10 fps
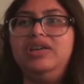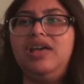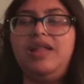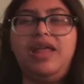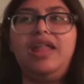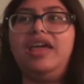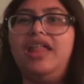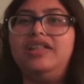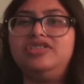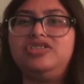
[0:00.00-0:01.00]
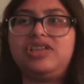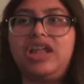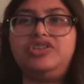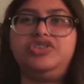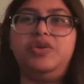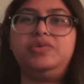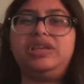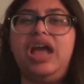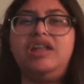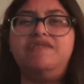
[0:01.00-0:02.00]
and again, it just kind of shows
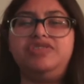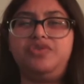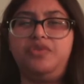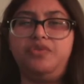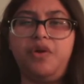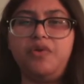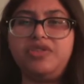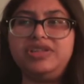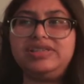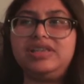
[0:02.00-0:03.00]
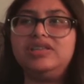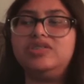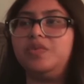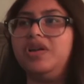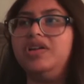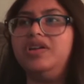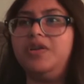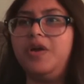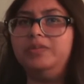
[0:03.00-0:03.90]
kind of his growth in a sense where, you know,